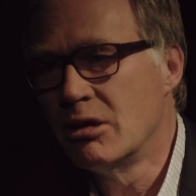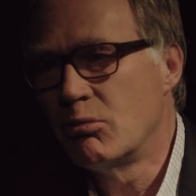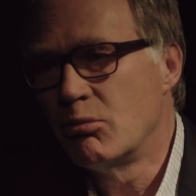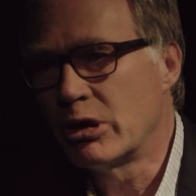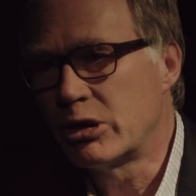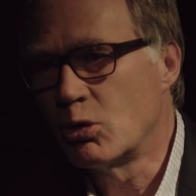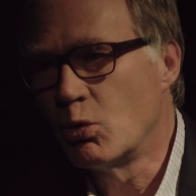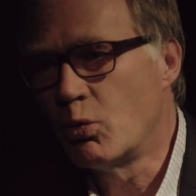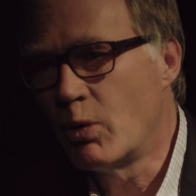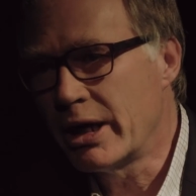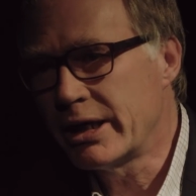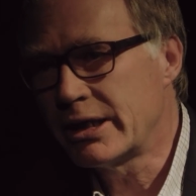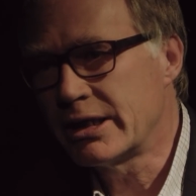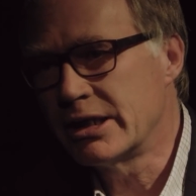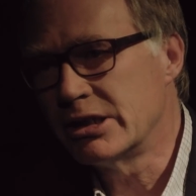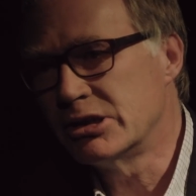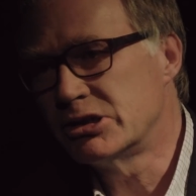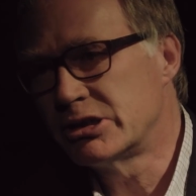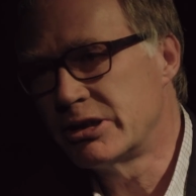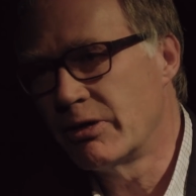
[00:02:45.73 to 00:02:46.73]
But the
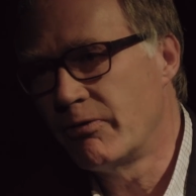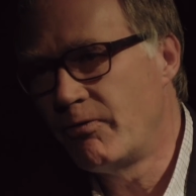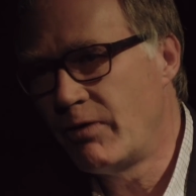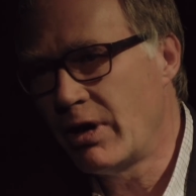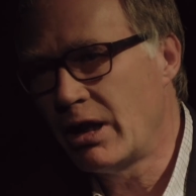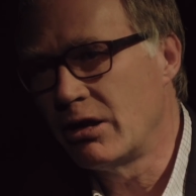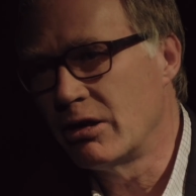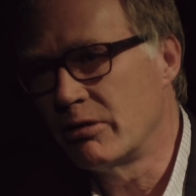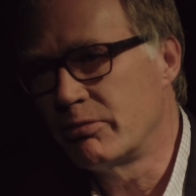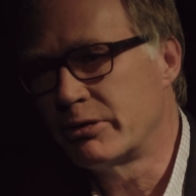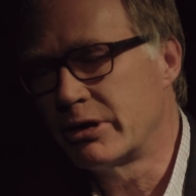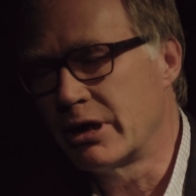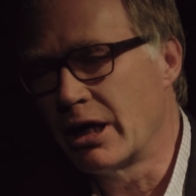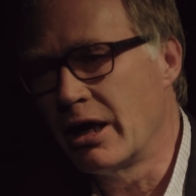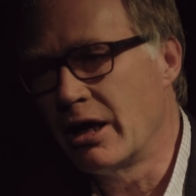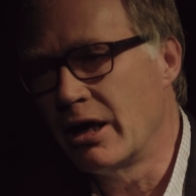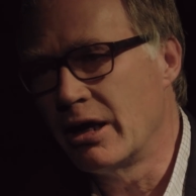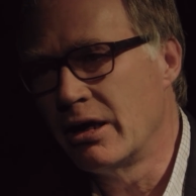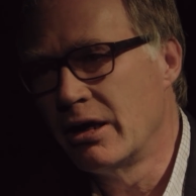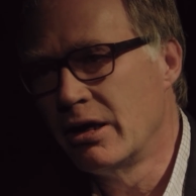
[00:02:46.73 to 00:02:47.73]
Vikings developed
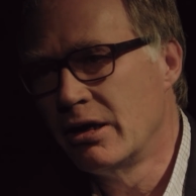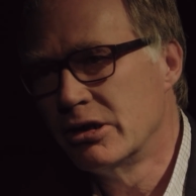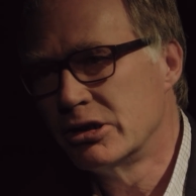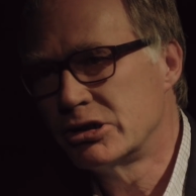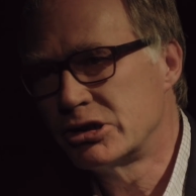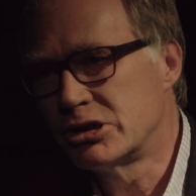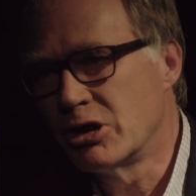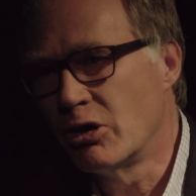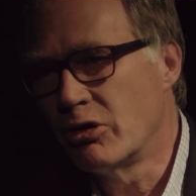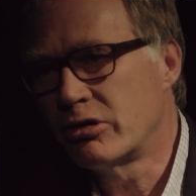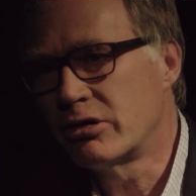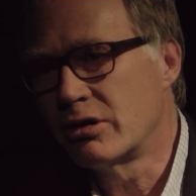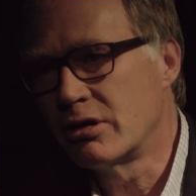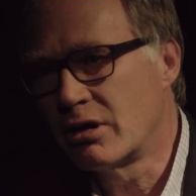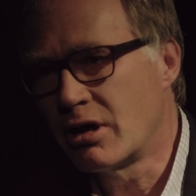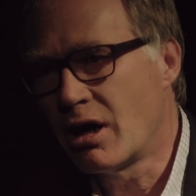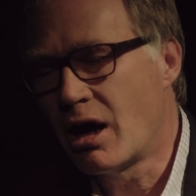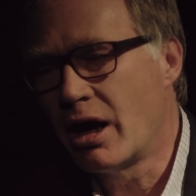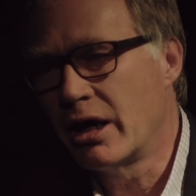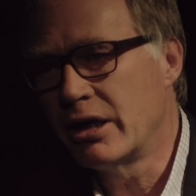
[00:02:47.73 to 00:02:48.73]
a
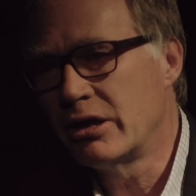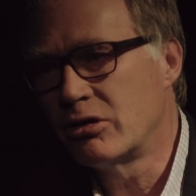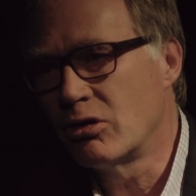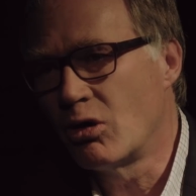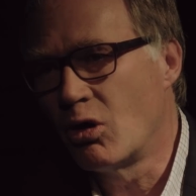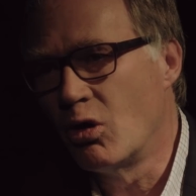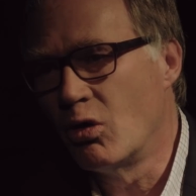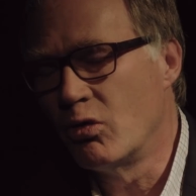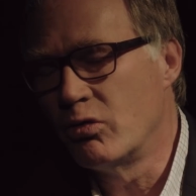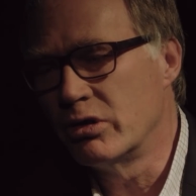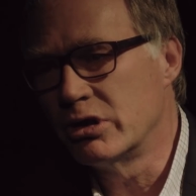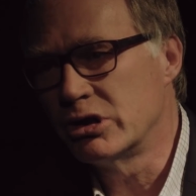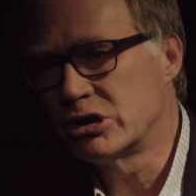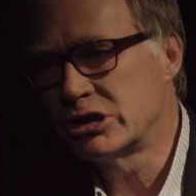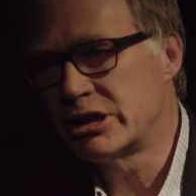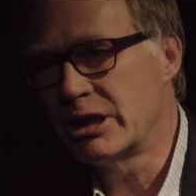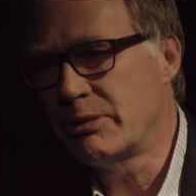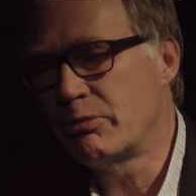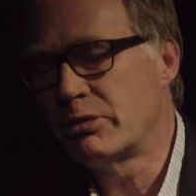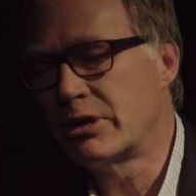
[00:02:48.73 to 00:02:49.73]
certain kind of
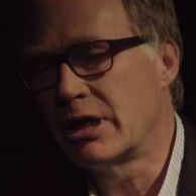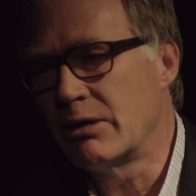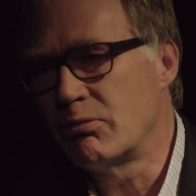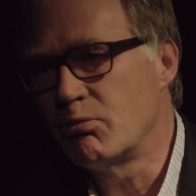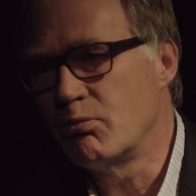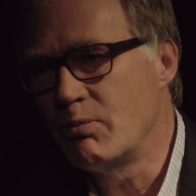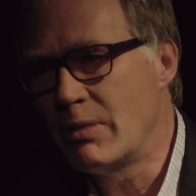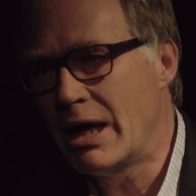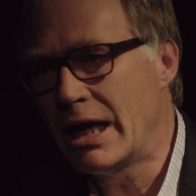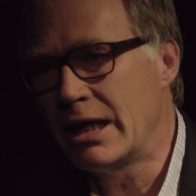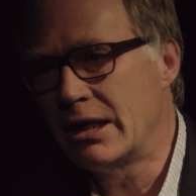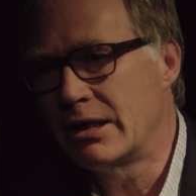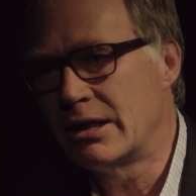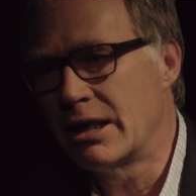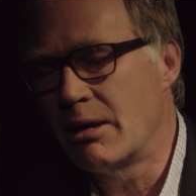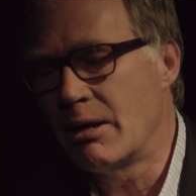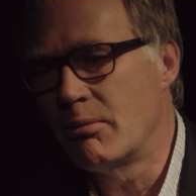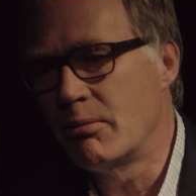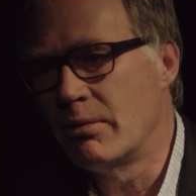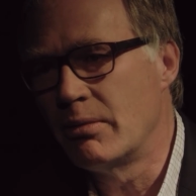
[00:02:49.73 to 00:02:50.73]
ship that made
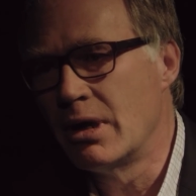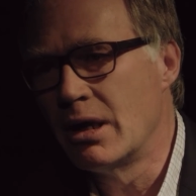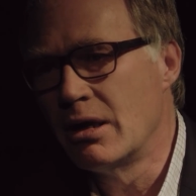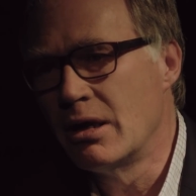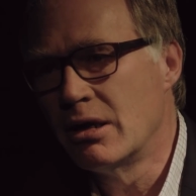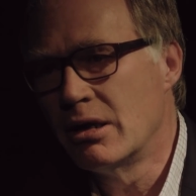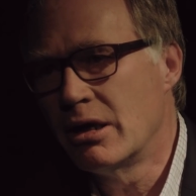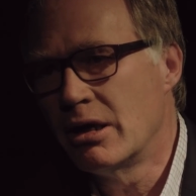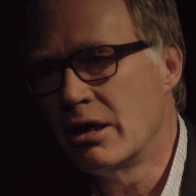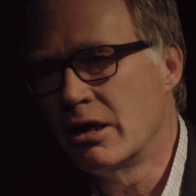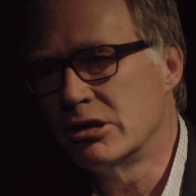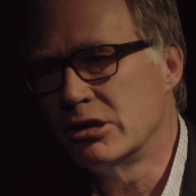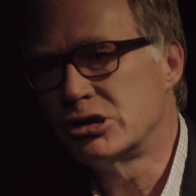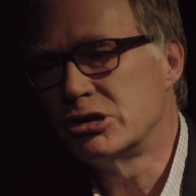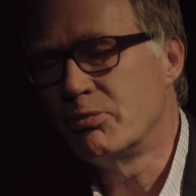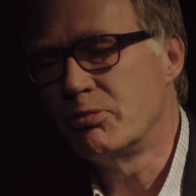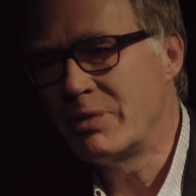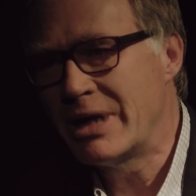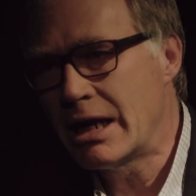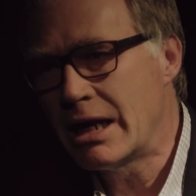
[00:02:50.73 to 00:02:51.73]
them
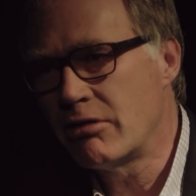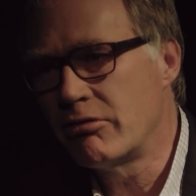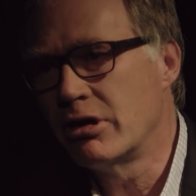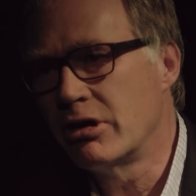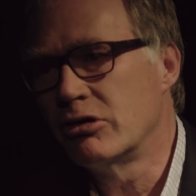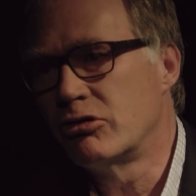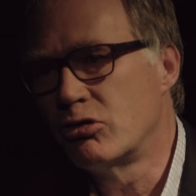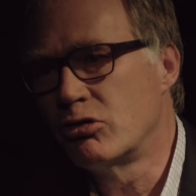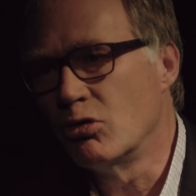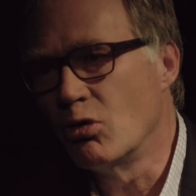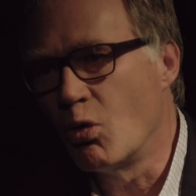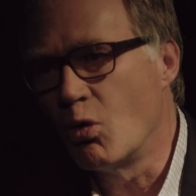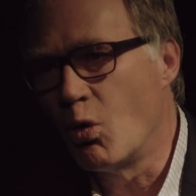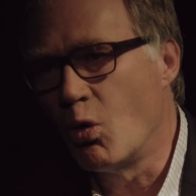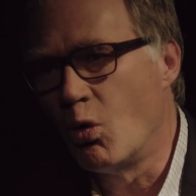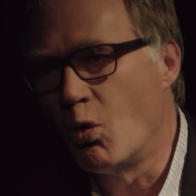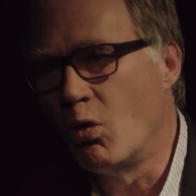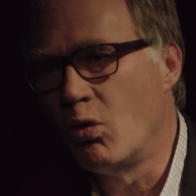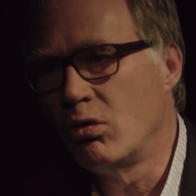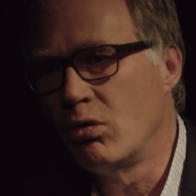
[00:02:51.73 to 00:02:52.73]
superior to
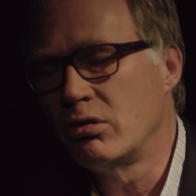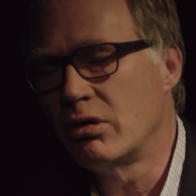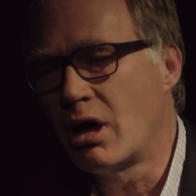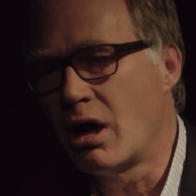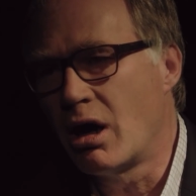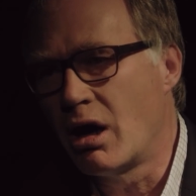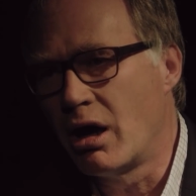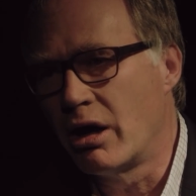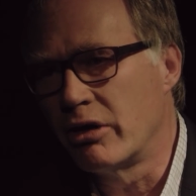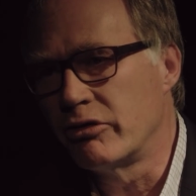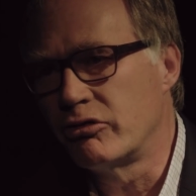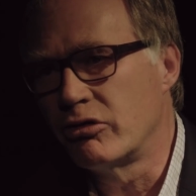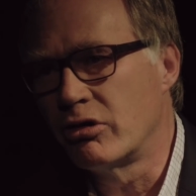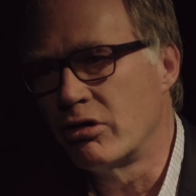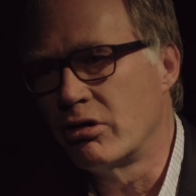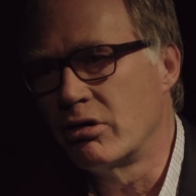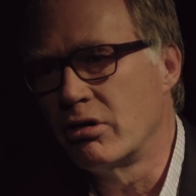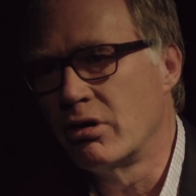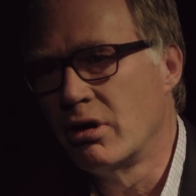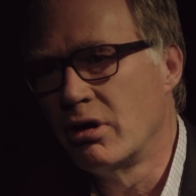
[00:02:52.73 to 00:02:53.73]
all
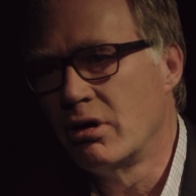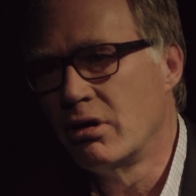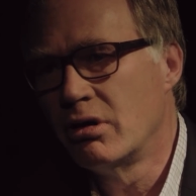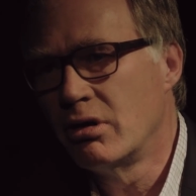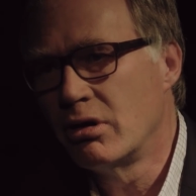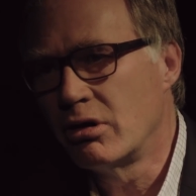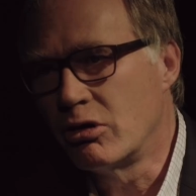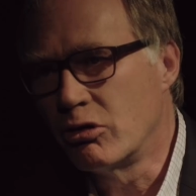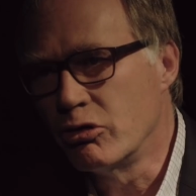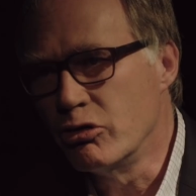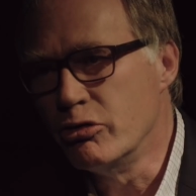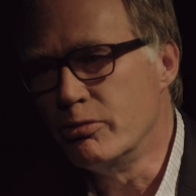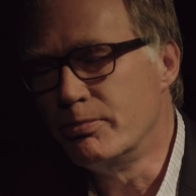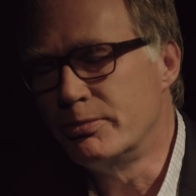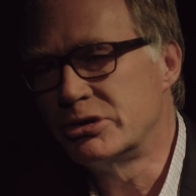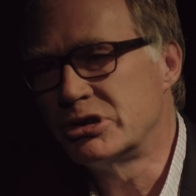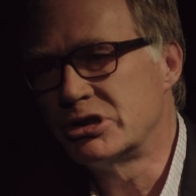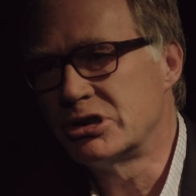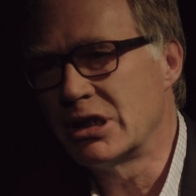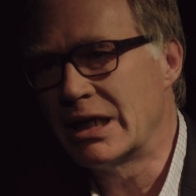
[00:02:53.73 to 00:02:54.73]
other
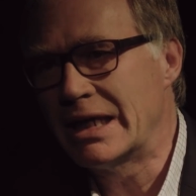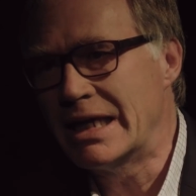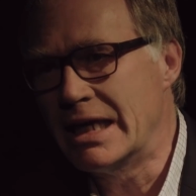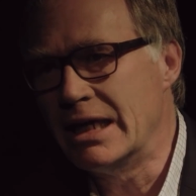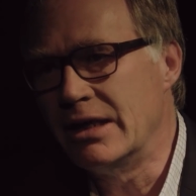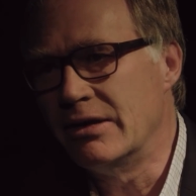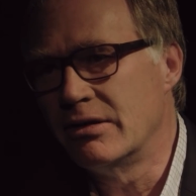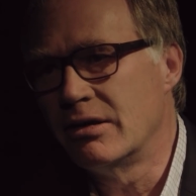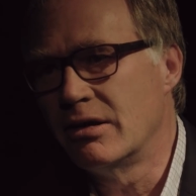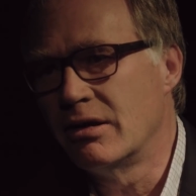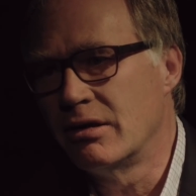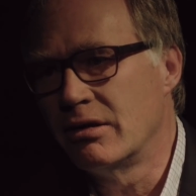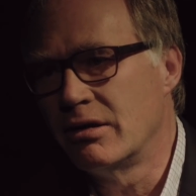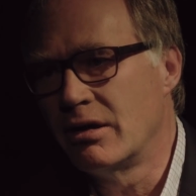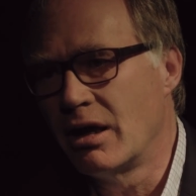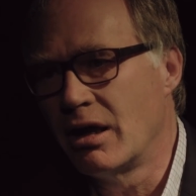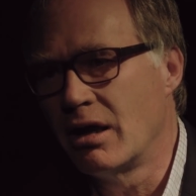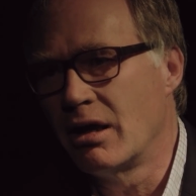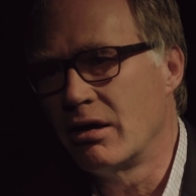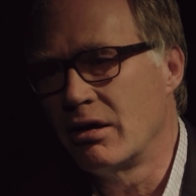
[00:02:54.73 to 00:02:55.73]
groups in
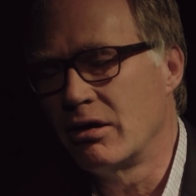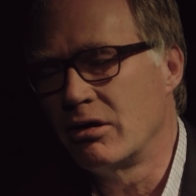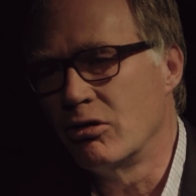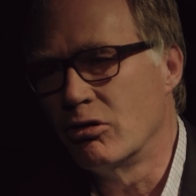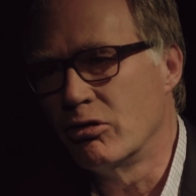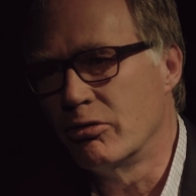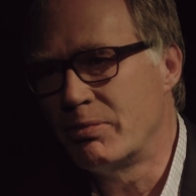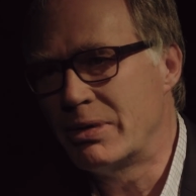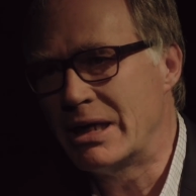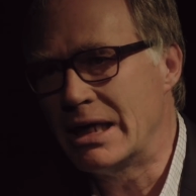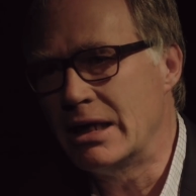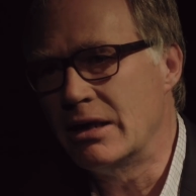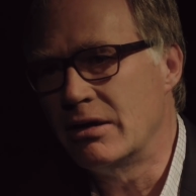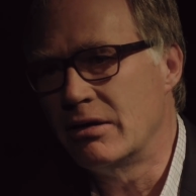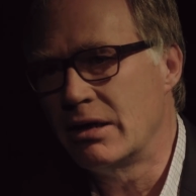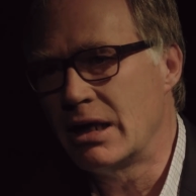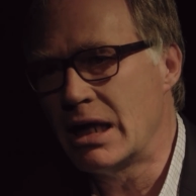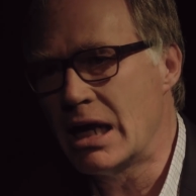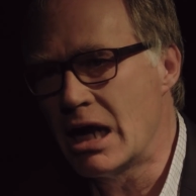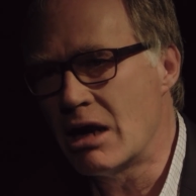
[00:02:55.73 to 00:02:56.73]
the
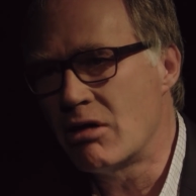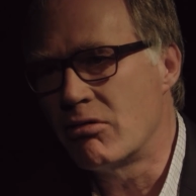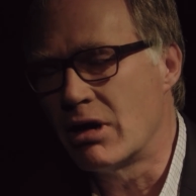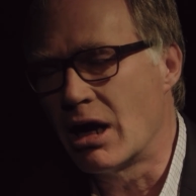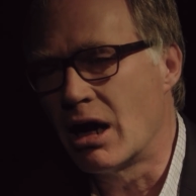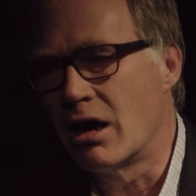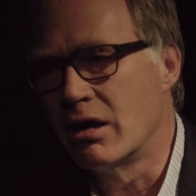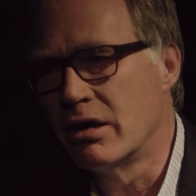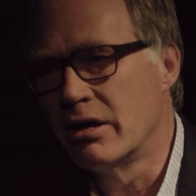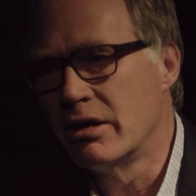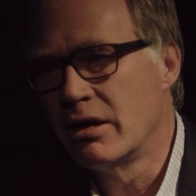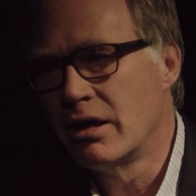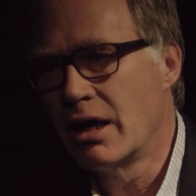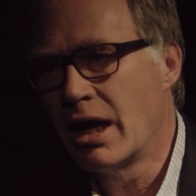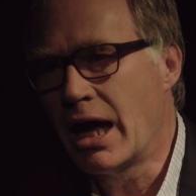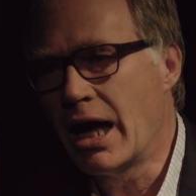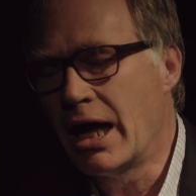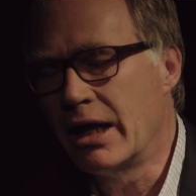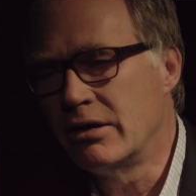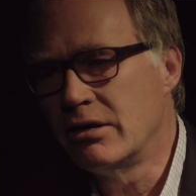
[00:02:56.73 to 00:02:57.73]
European area.
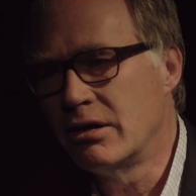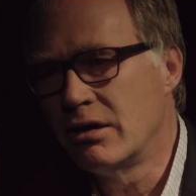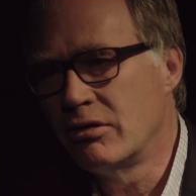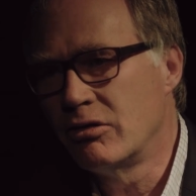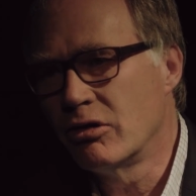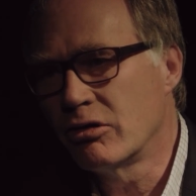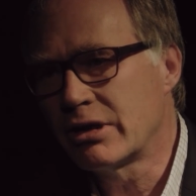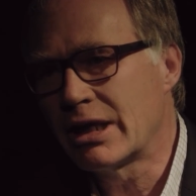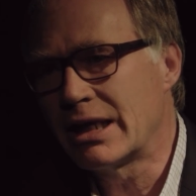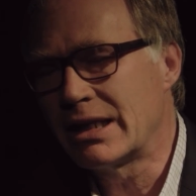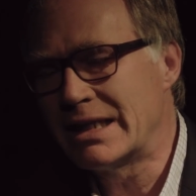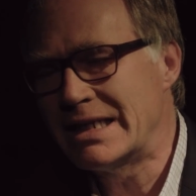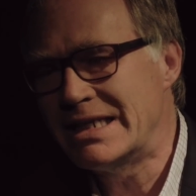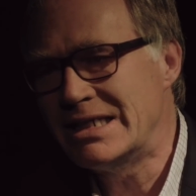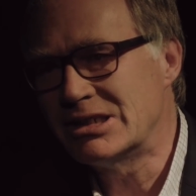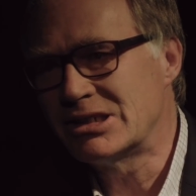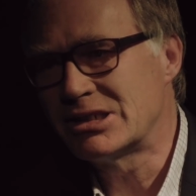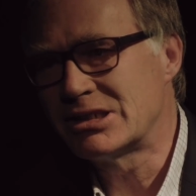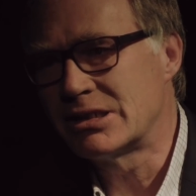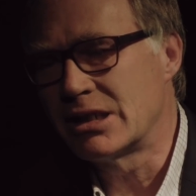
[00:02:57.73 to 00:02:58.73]
And not at
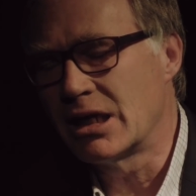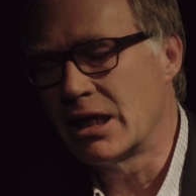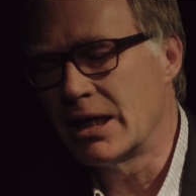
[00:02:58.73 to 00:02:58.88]
least